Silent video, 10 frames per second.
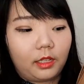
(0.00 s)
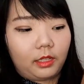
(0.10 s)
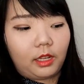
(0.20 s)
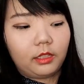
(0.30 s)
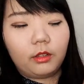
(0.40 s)

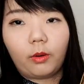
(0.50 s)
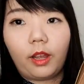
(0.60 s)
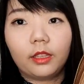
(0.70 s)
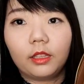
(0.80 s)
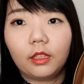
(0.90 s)
another
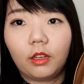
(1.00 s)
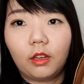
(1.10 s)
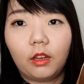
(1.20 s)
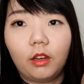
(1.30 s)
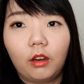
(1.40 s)
one
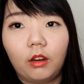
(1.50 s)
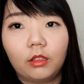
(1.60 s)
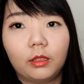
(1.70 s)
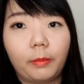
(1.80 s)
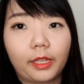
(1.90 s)

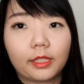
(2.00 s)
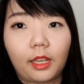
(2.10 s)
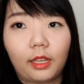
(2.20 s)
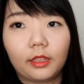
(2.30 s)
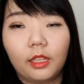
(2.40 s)
on the back
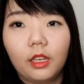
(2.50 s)
side.